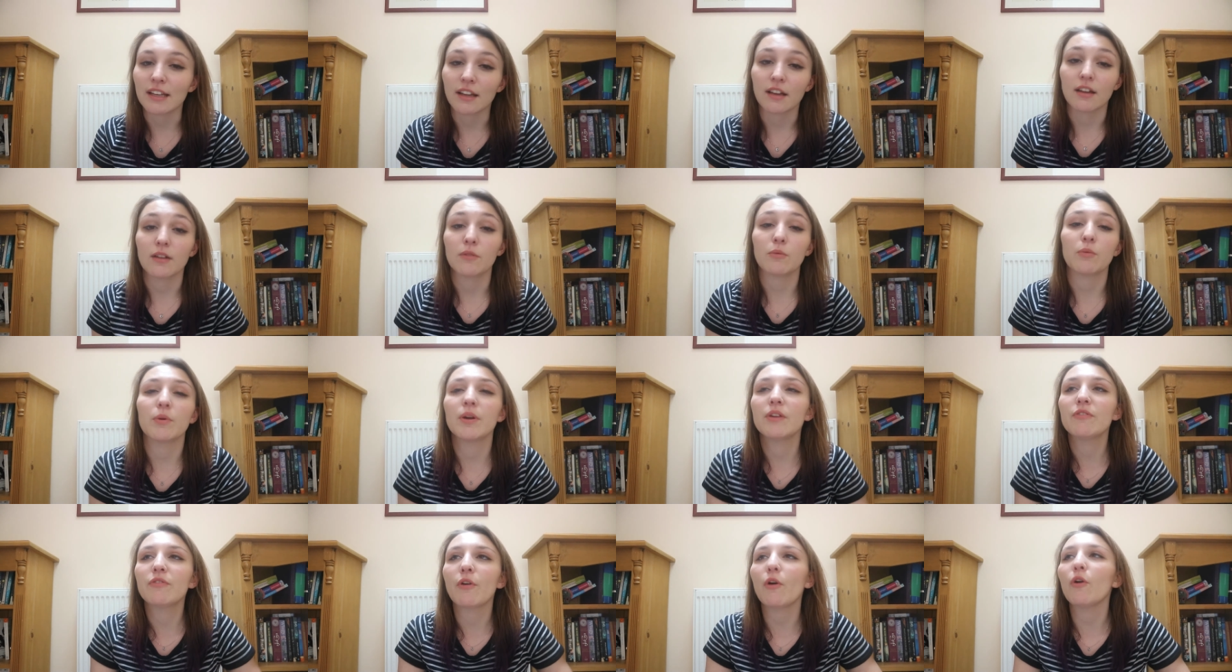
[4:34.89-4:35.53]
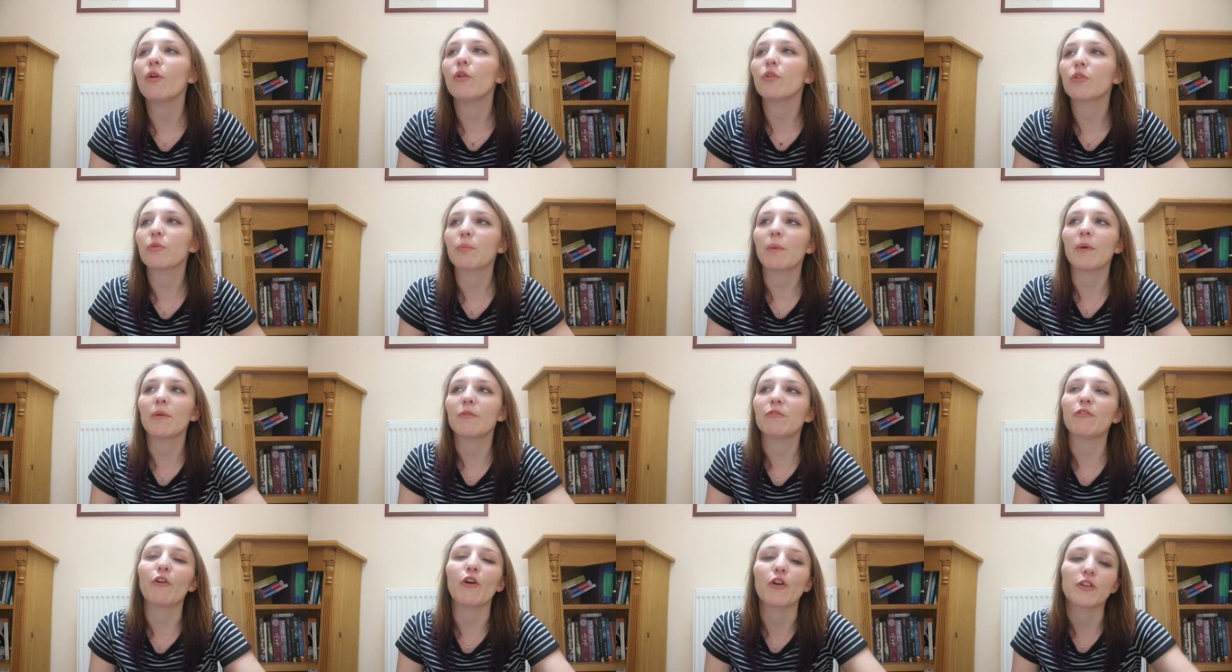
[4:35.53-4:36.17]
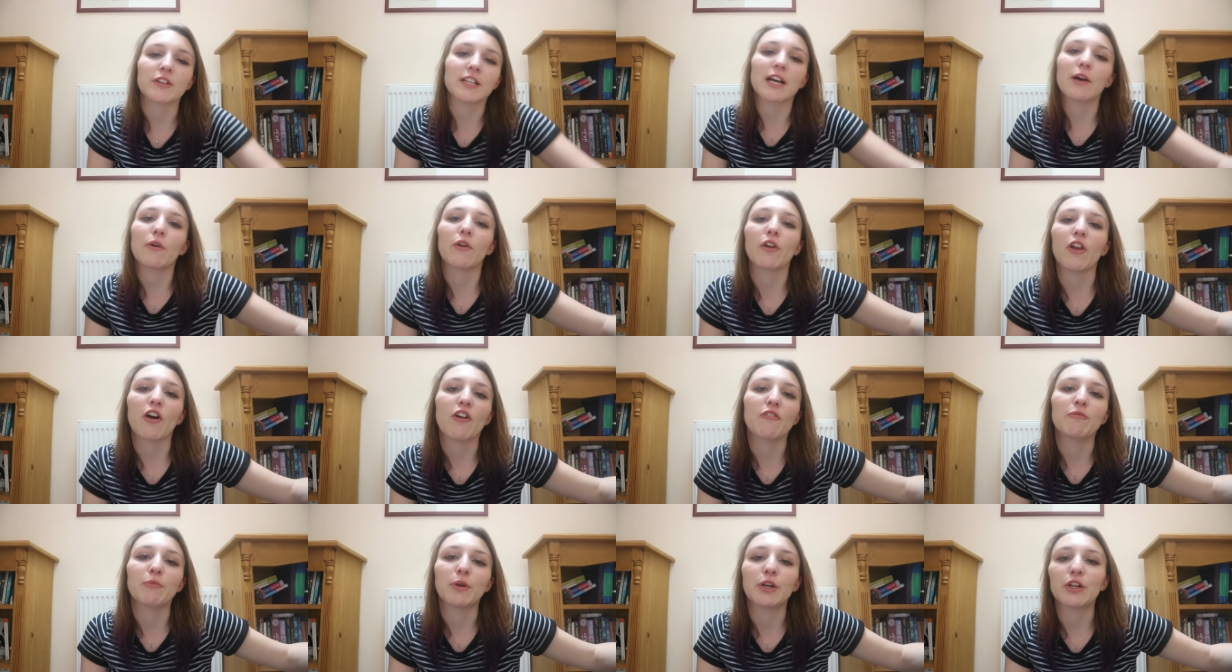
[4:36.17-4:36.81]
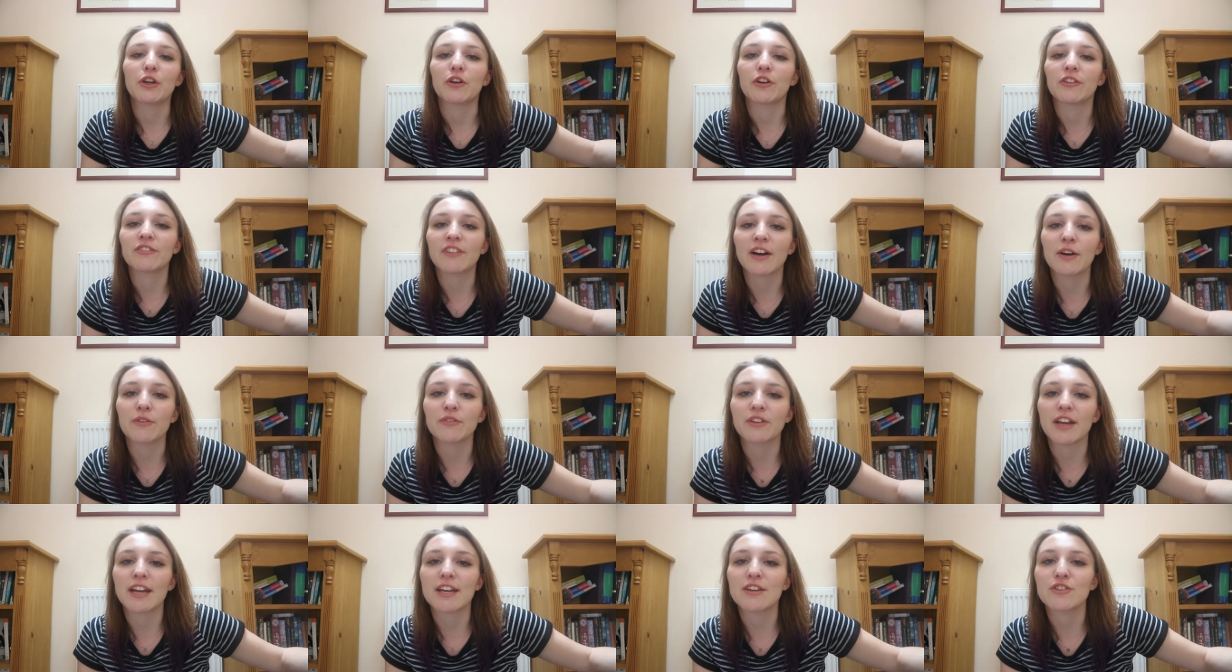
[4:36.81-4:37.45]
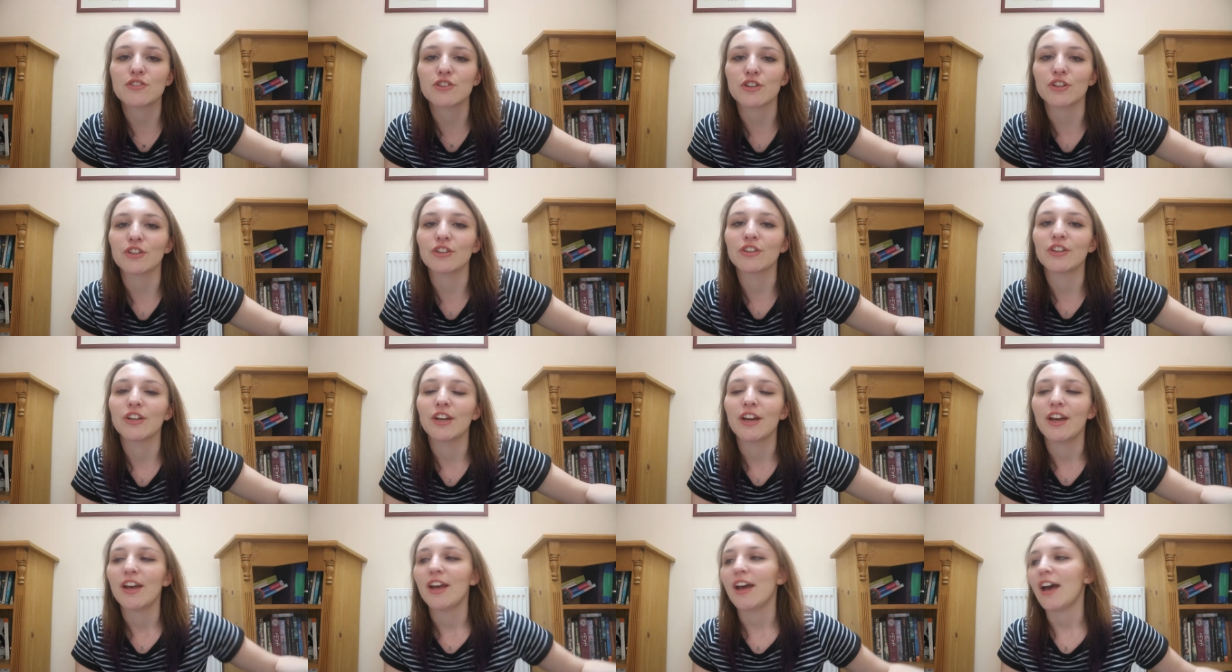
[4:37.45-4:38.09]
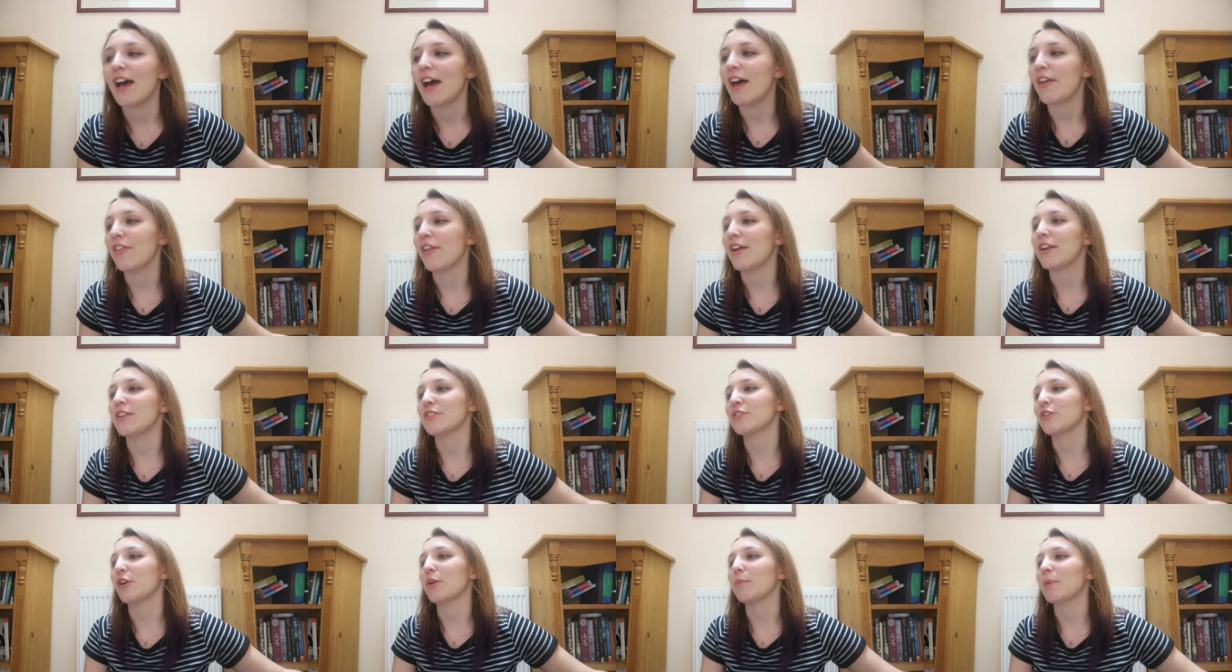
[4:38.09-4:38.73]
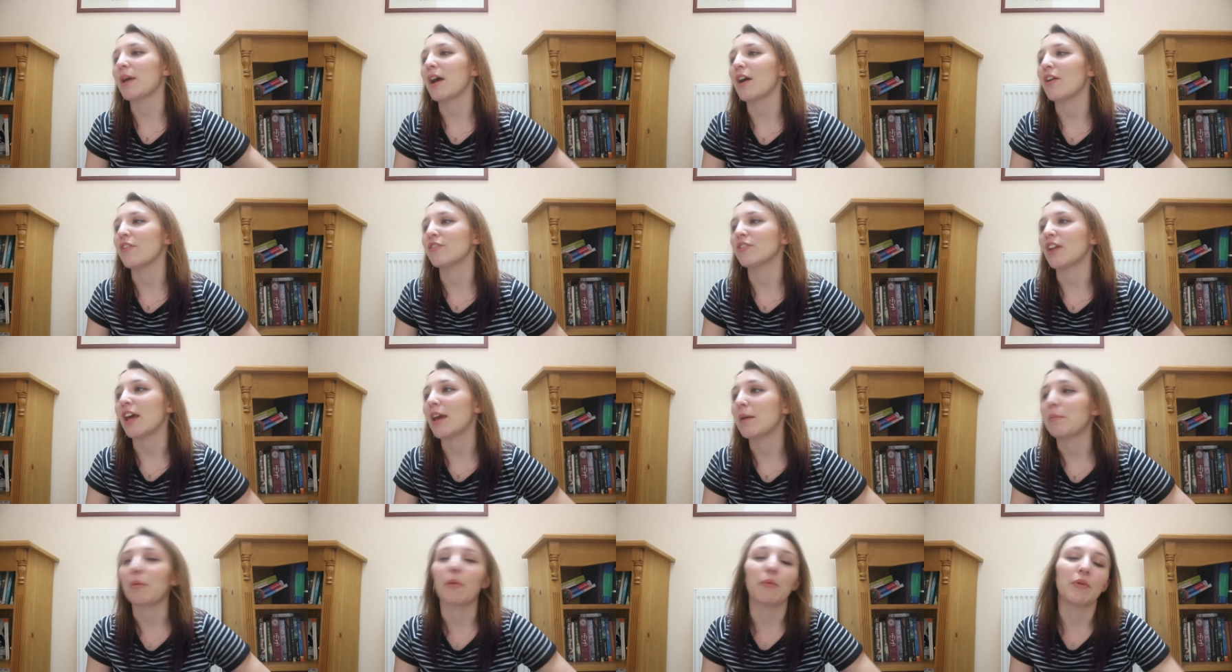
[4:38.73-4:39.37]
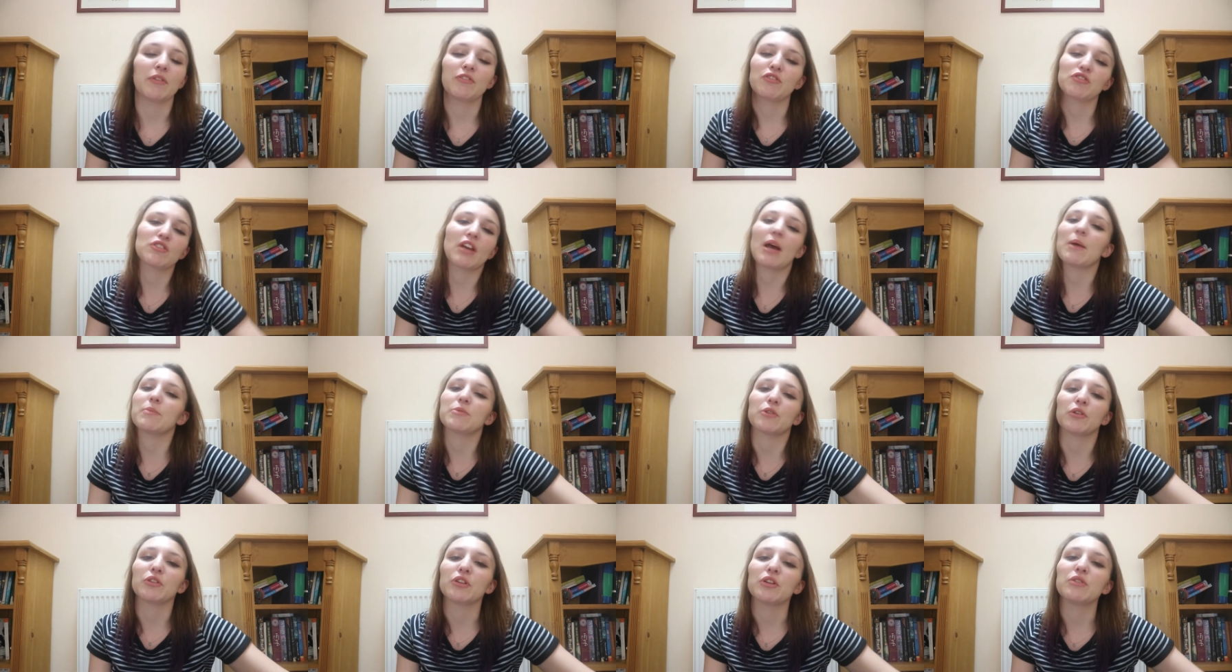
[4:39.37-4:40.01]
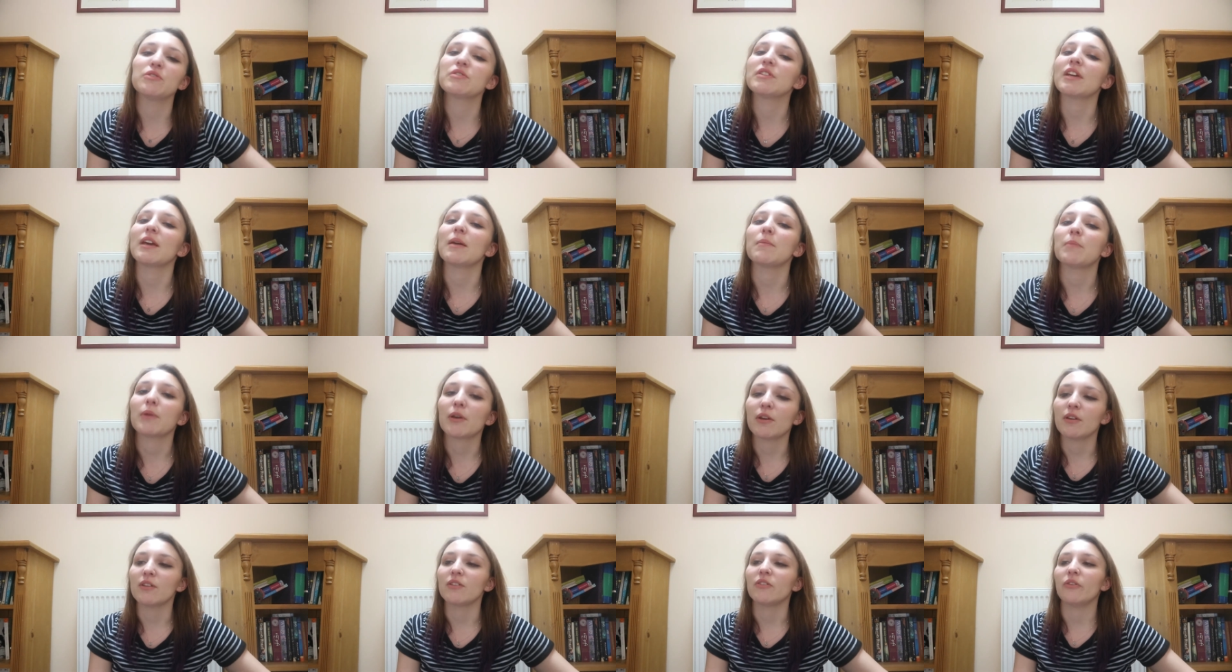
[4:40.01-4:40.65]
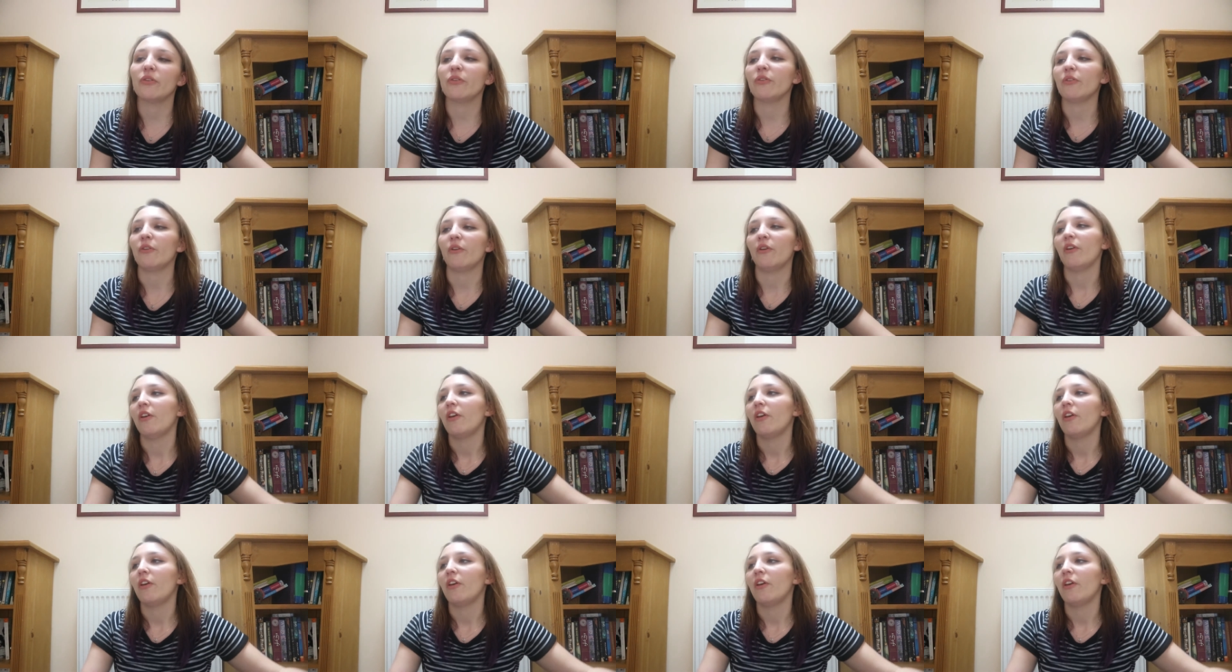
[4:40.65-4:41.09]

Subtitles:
Like, we've all forked out a lot of money on a foundation and then it's gonna be out of date, but we just kept on using it because,